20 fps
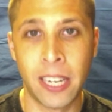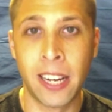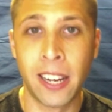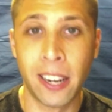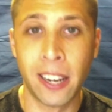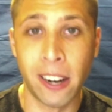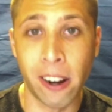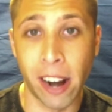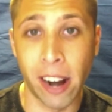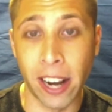
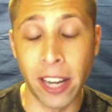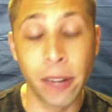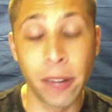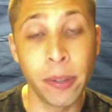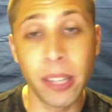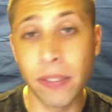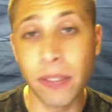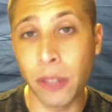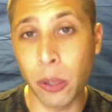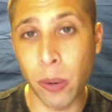All right, here we
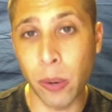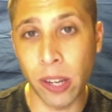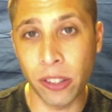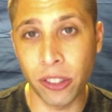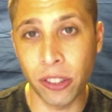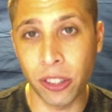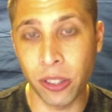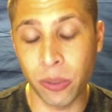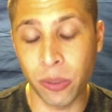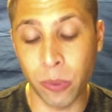have a
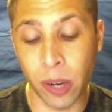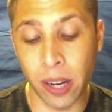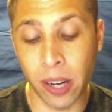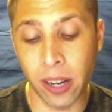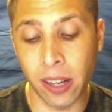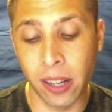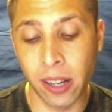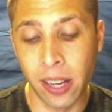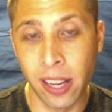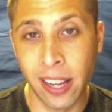question
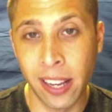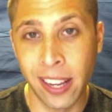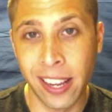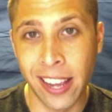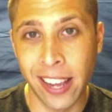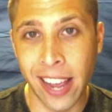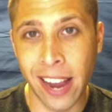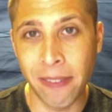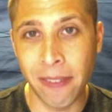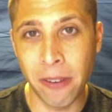where
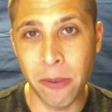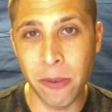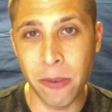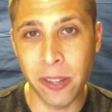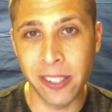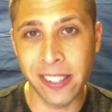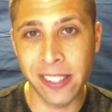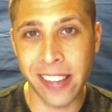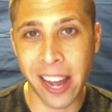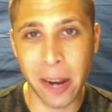
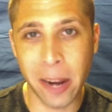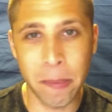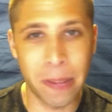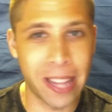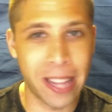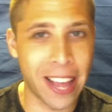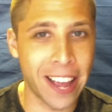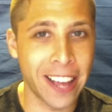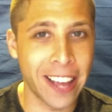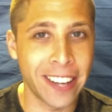everyone's got a
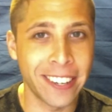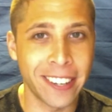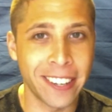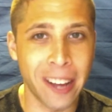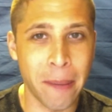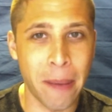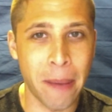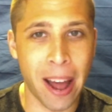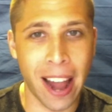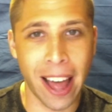plan
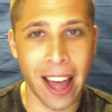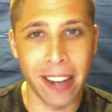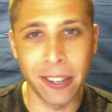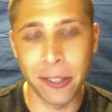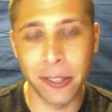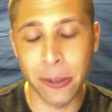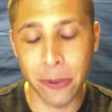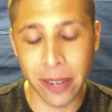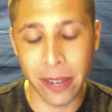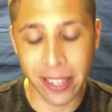about how to
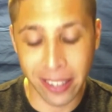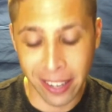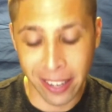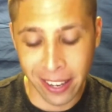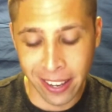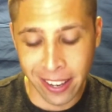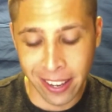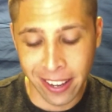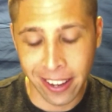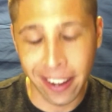do it.
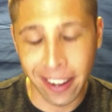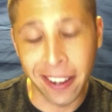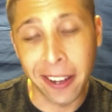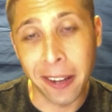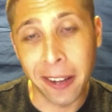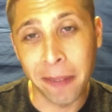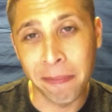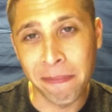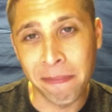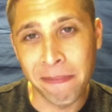
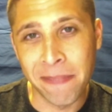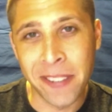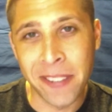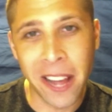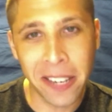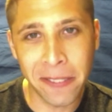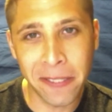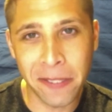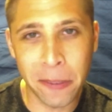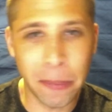Um, none
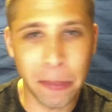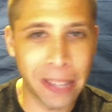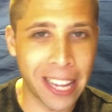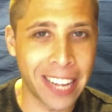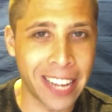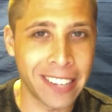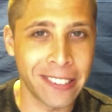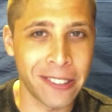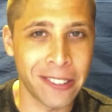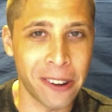of the
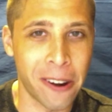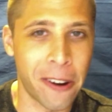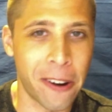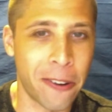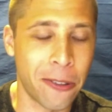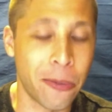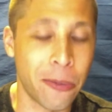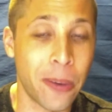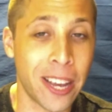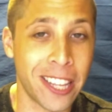plans are
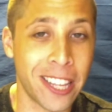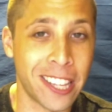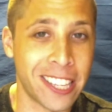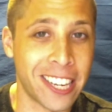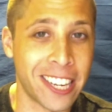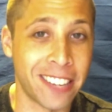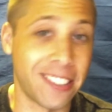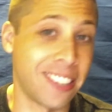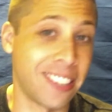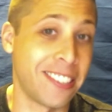the way that
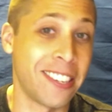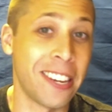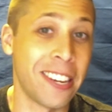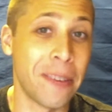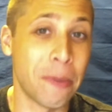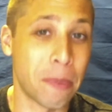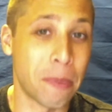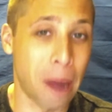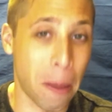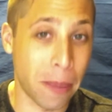the SAT
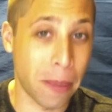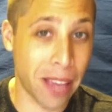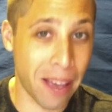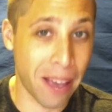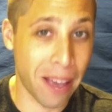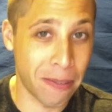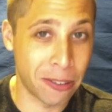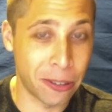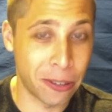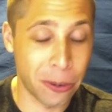would probably have
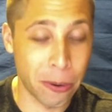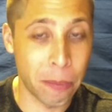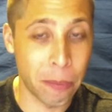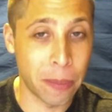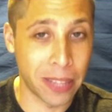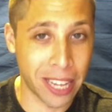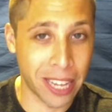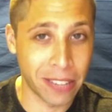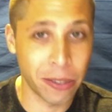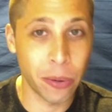us do it, but
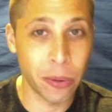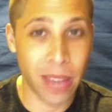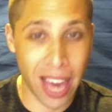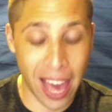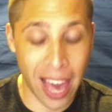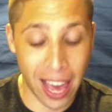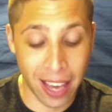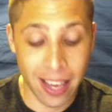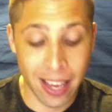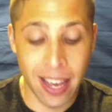that's
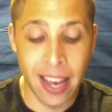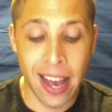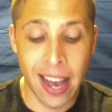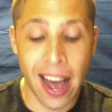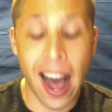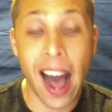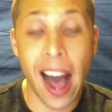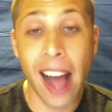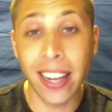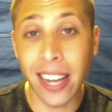okay.
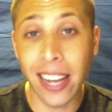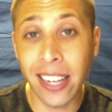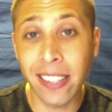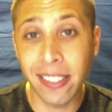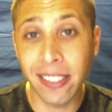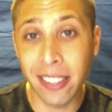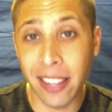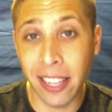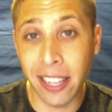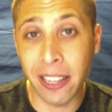I
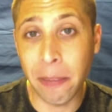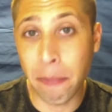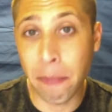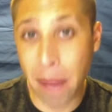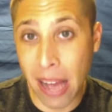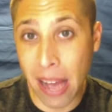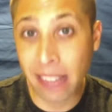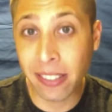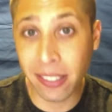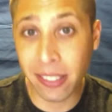honestly think the
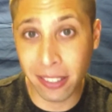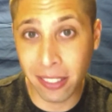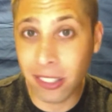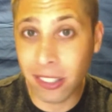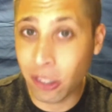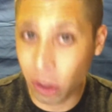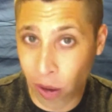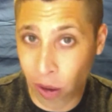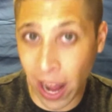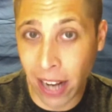best
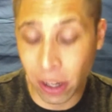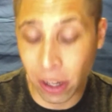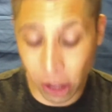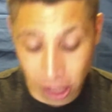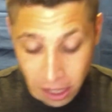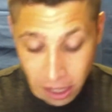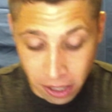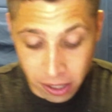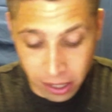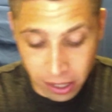strategy
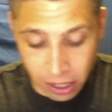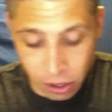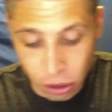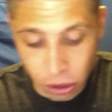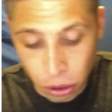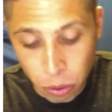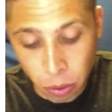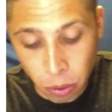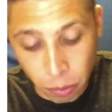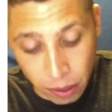here is to
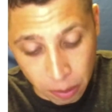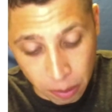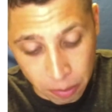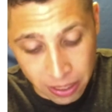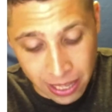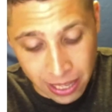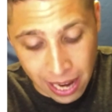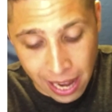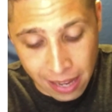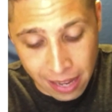
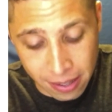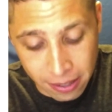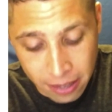arithmetize.